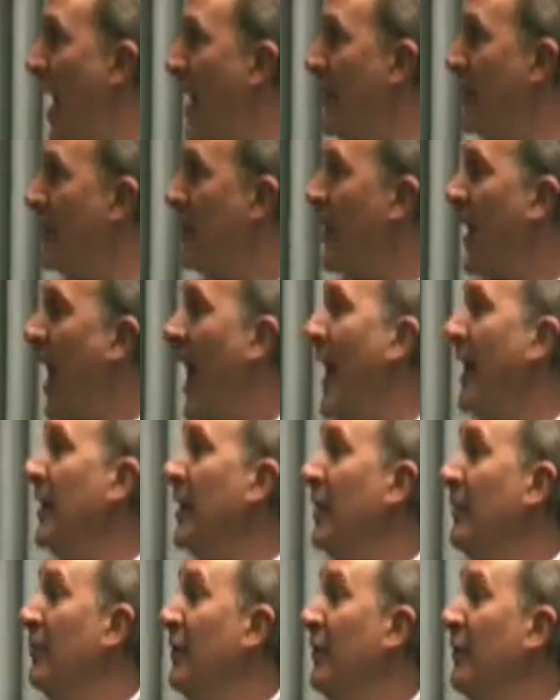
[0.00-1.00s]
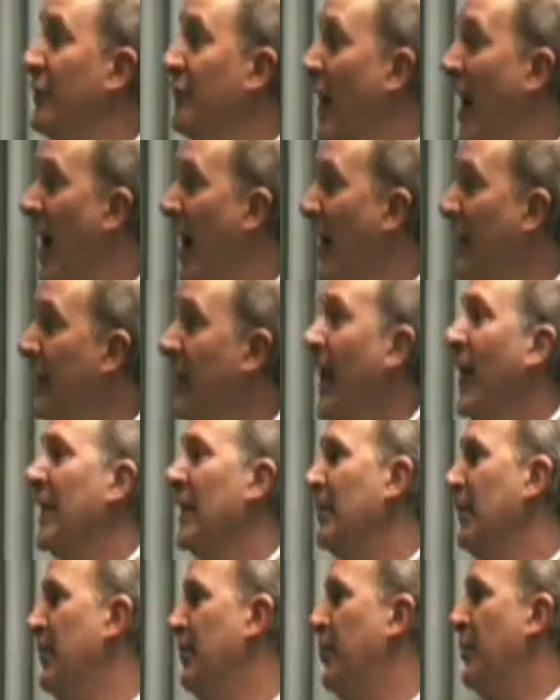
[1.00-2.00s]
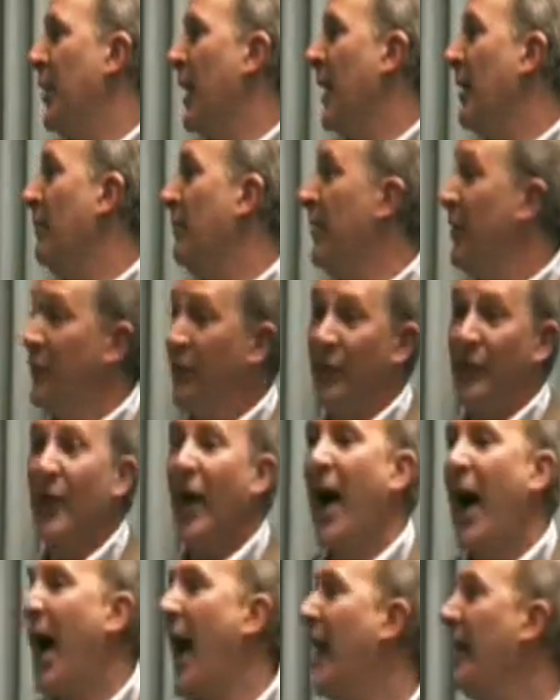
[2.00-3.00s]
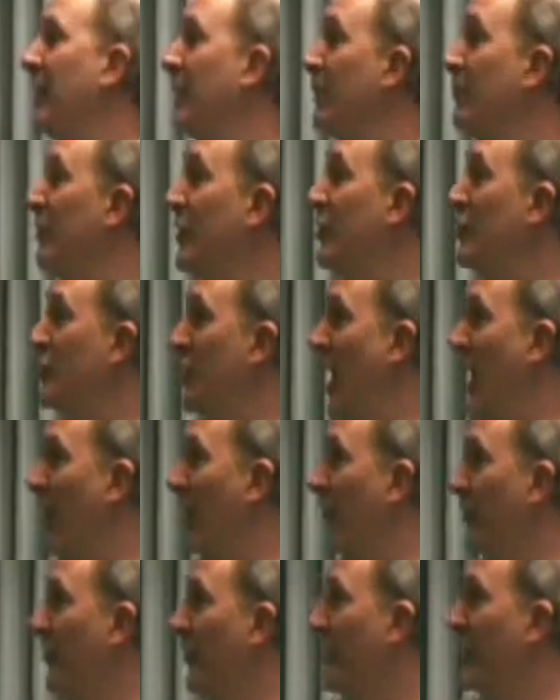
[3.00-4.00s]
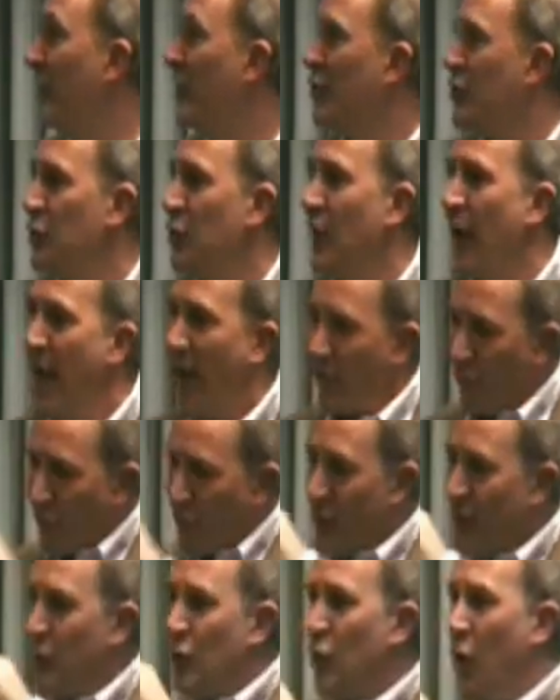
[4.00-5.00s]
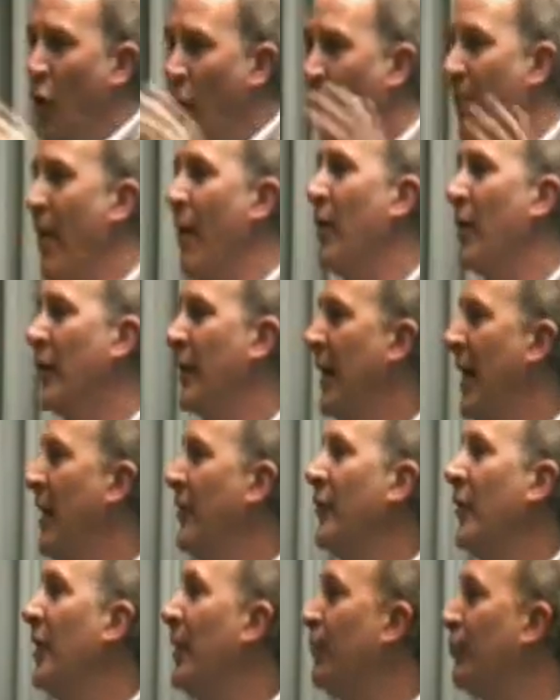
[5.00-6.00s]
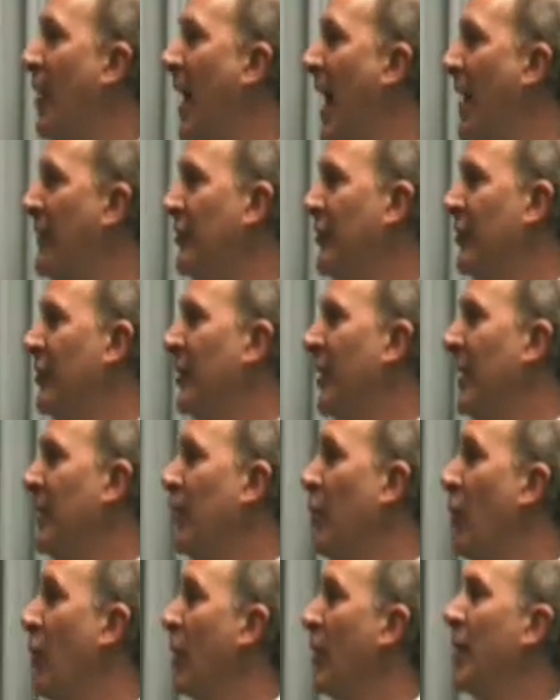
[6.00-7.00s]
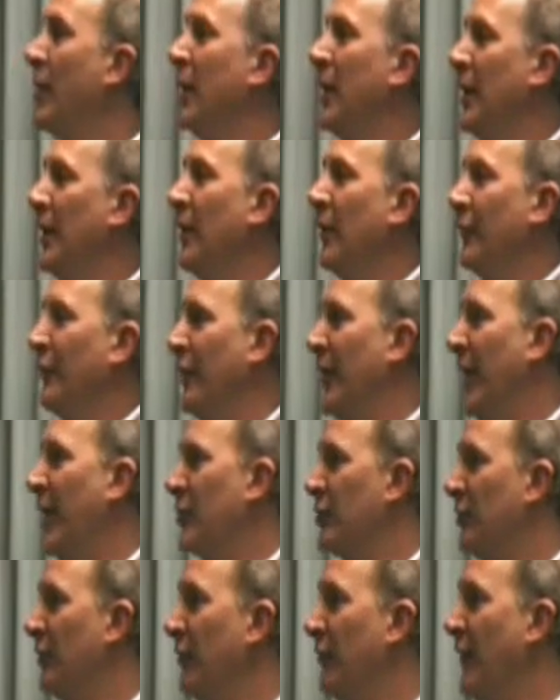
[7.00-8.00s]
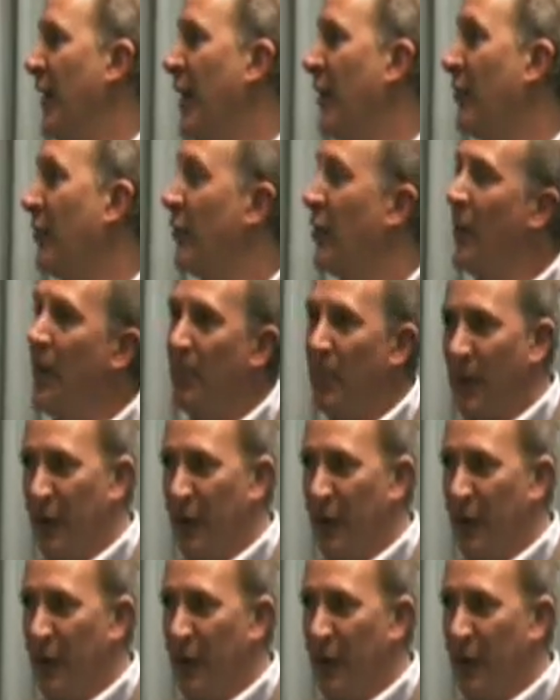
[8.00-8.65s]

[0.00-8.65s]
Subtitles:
that, I can be fined, I can be put out of business, I can be jailed. So no American has any privacy anymore in their financial affairs,